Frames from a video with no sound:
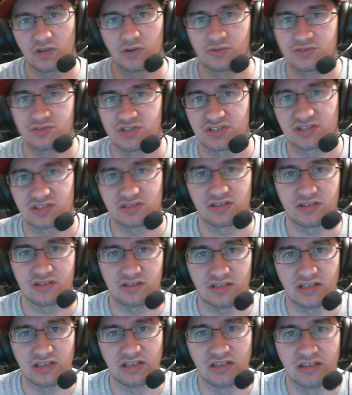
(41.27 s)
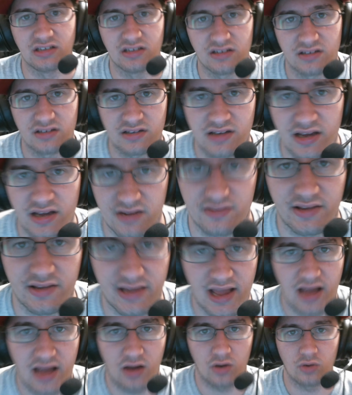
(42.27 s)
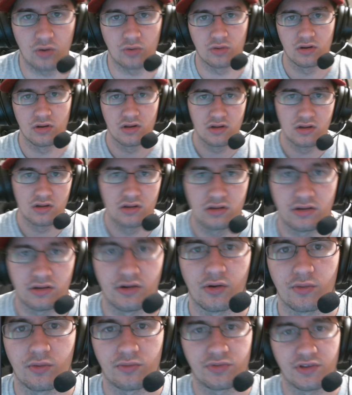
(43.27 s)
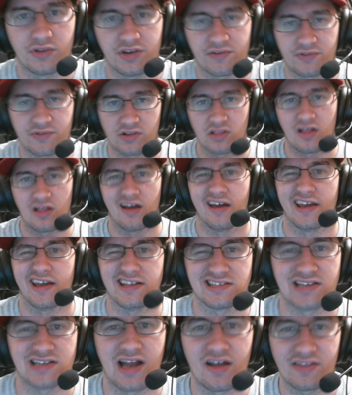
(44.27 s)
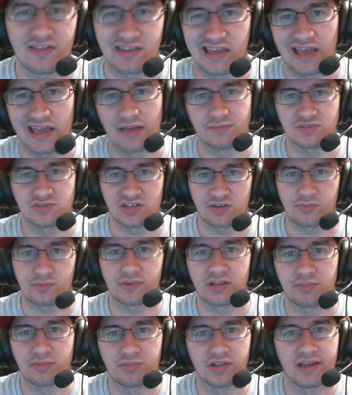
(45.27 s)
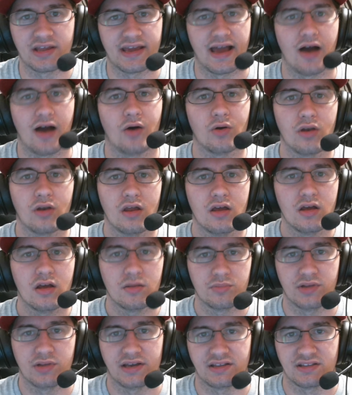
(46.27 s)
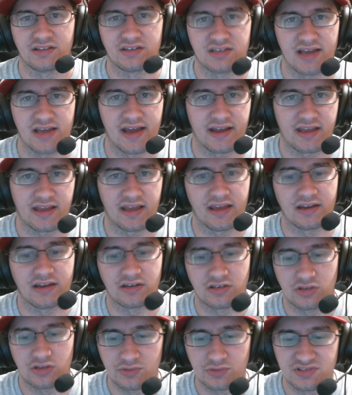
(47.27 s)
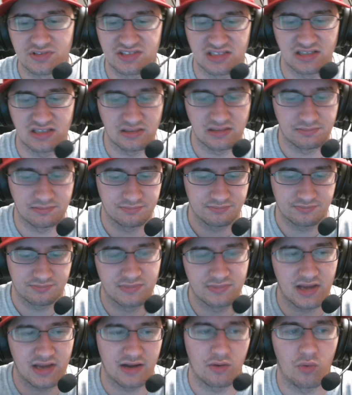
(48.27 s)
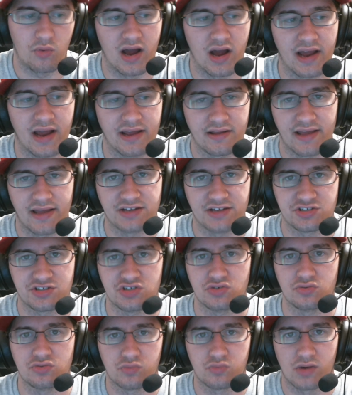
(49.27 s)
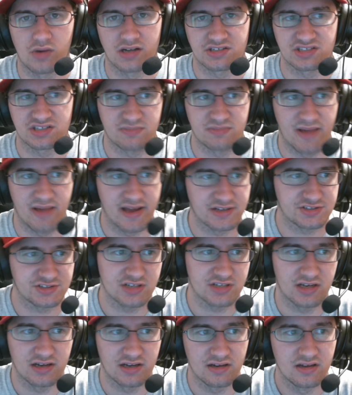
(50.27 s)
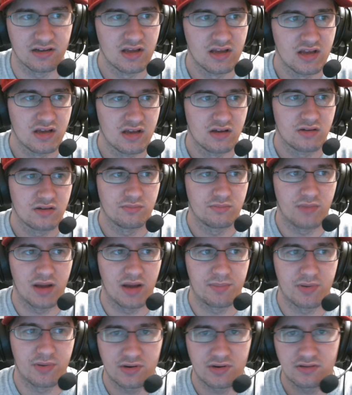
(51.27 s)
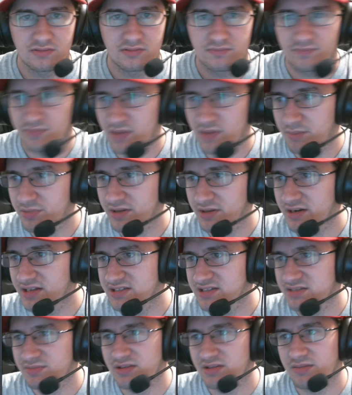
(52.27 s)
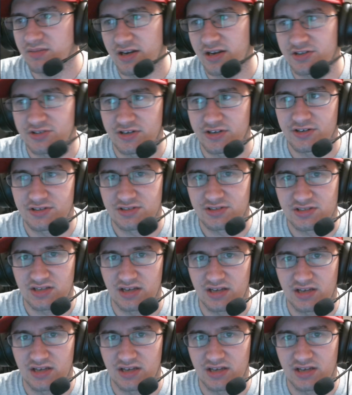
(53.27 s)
just the kind of like how the different lines and how the games like really play out playing the deck, and you'll see kind of why as you watch this match. My opponent, I played against him in the Mana Traders